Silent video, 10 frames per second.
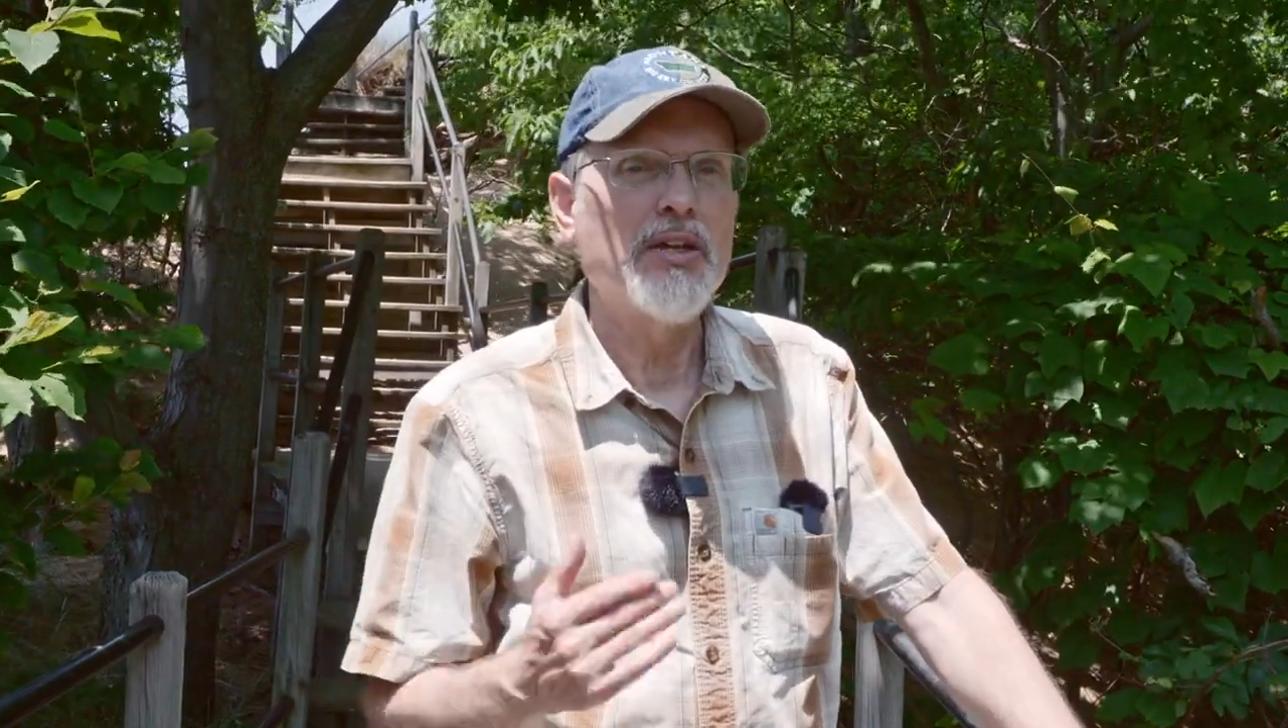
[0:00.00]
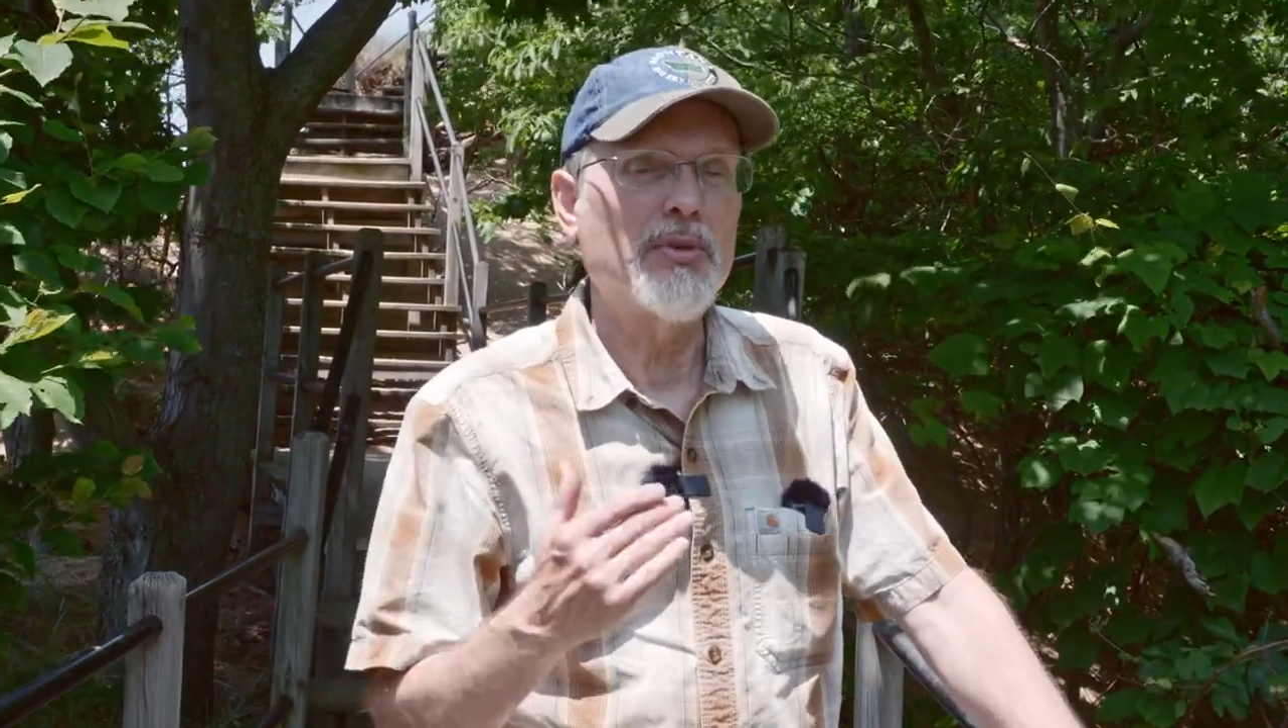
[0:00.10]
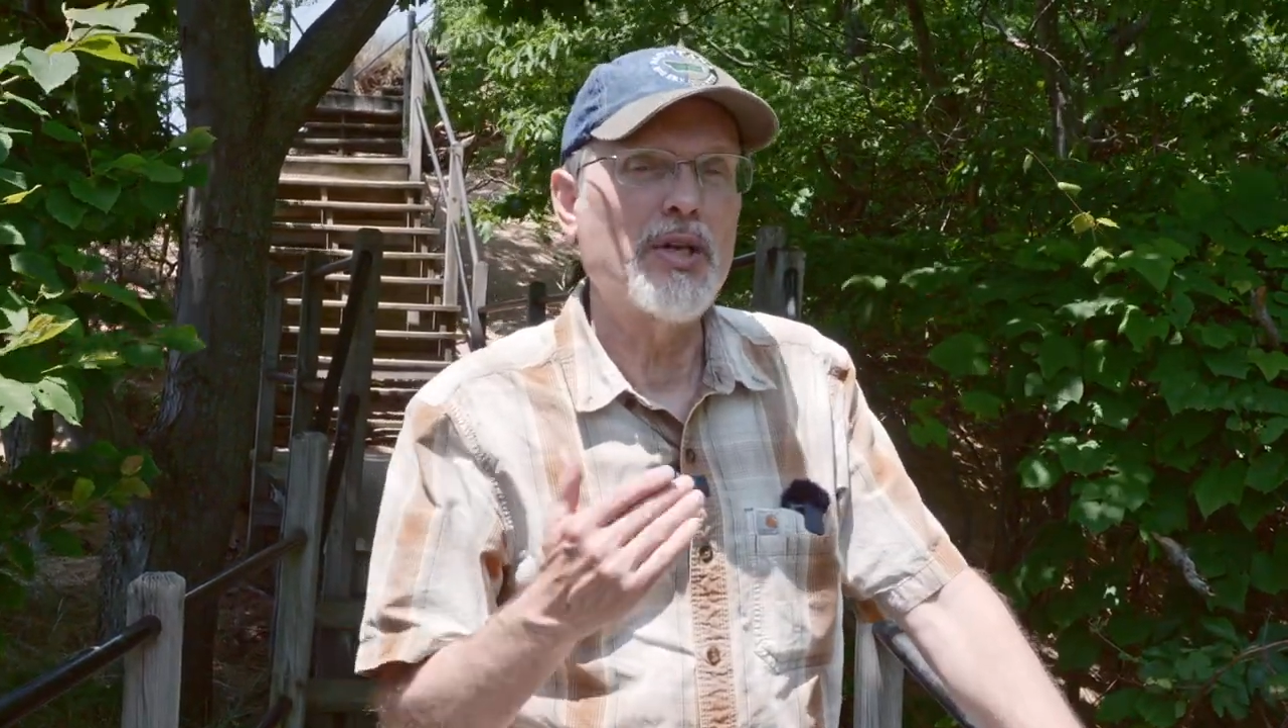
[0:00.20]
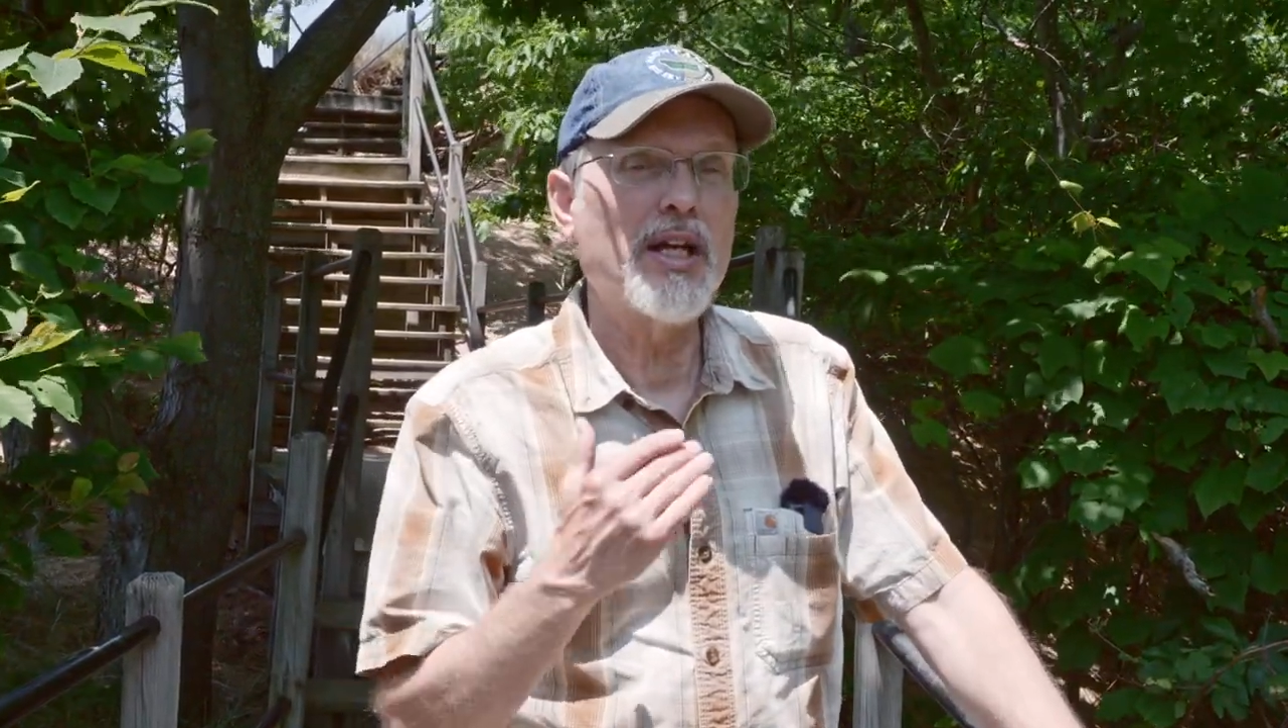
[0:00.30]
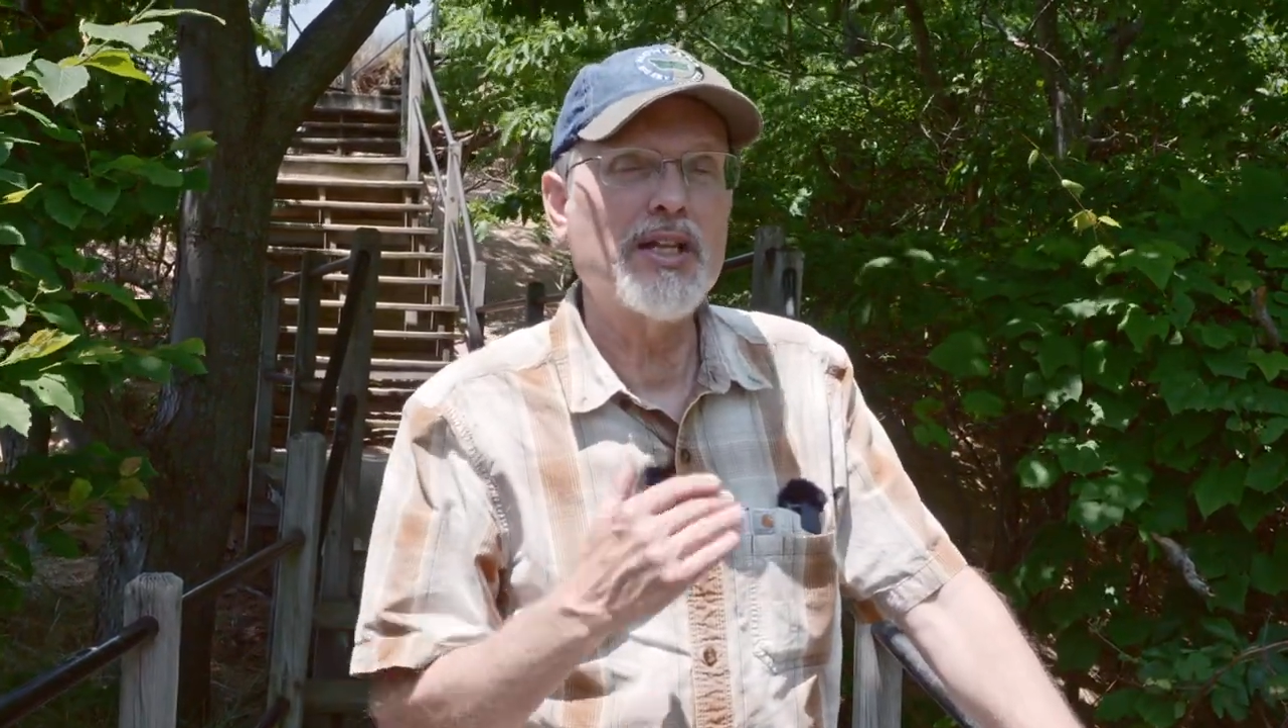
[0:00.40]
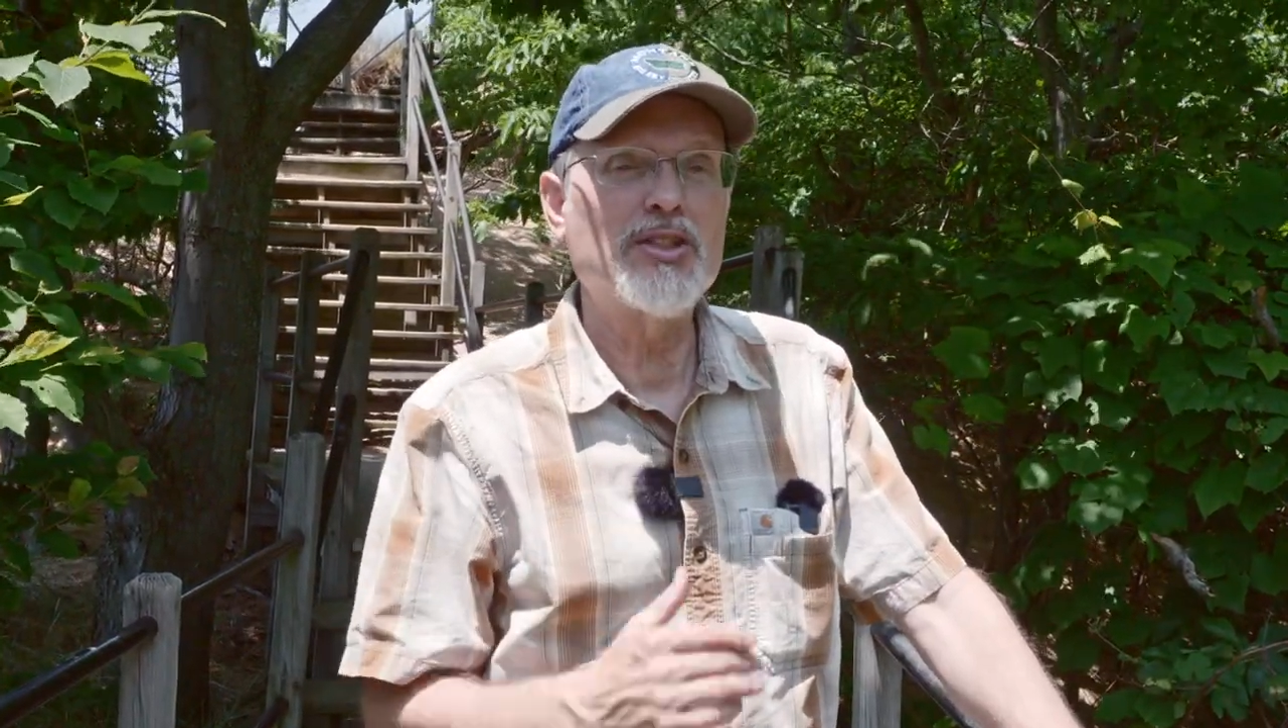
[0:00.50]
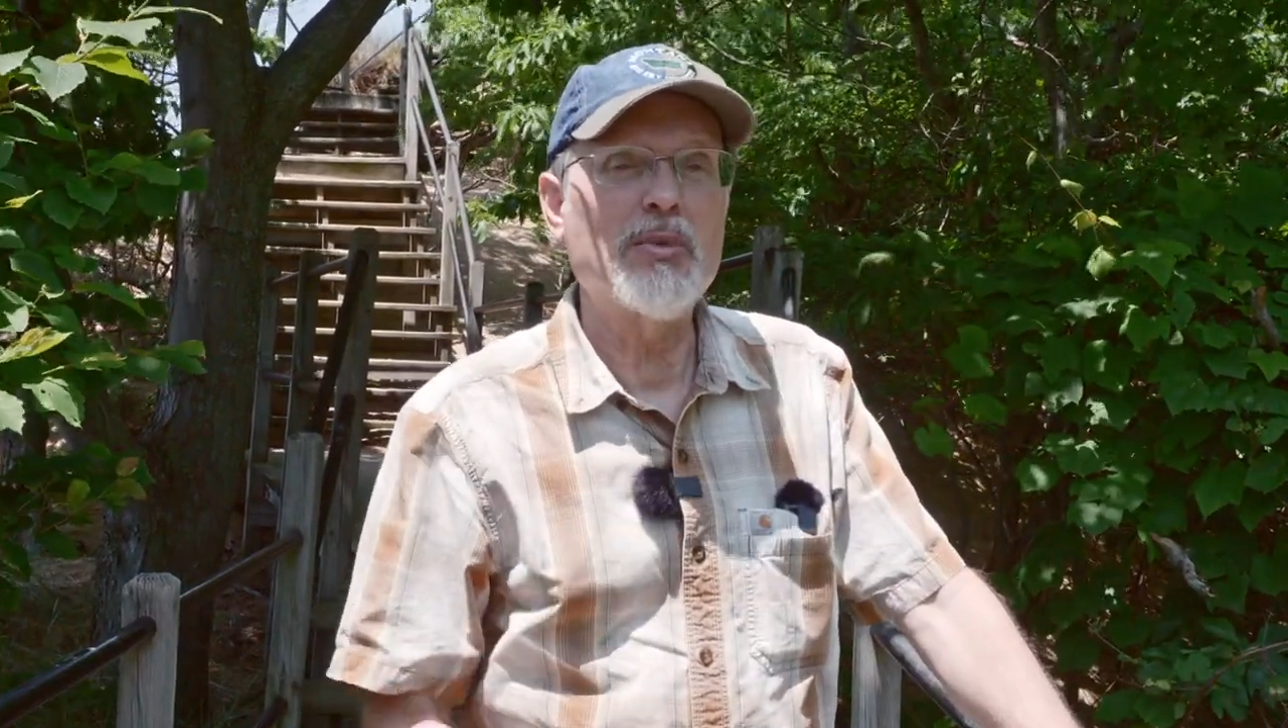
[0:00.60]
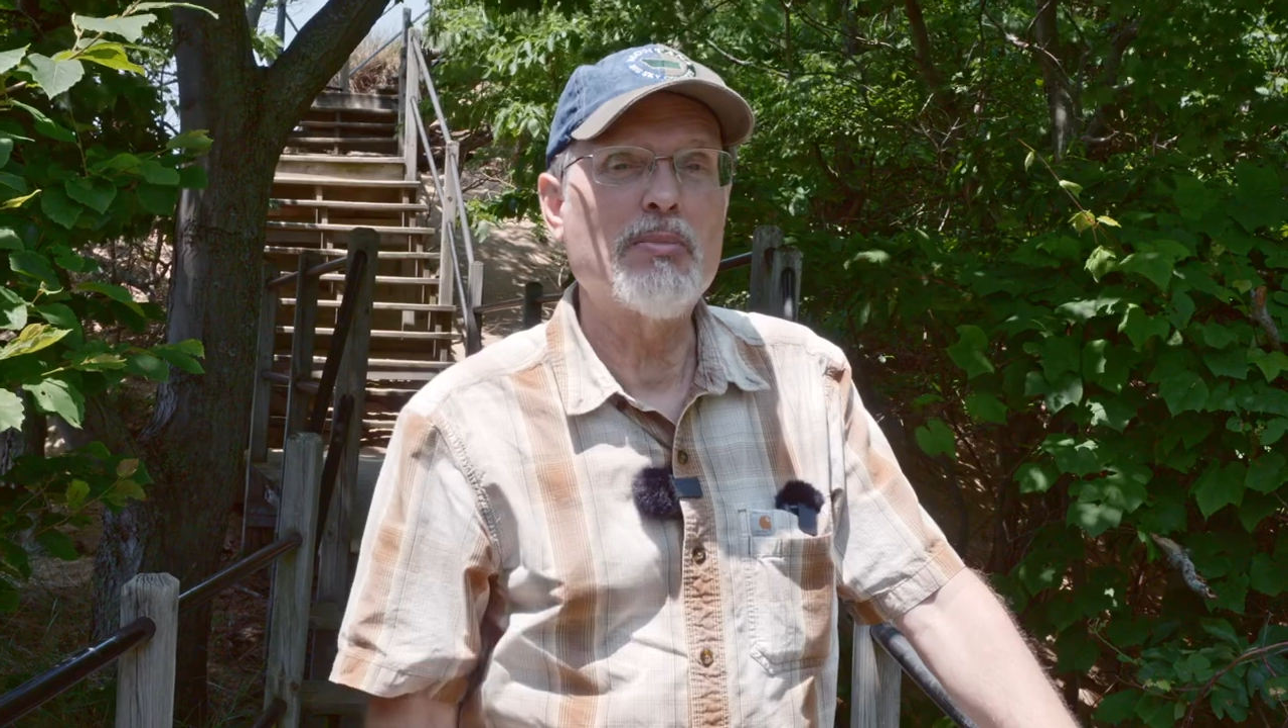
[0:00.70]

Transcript: You and I get to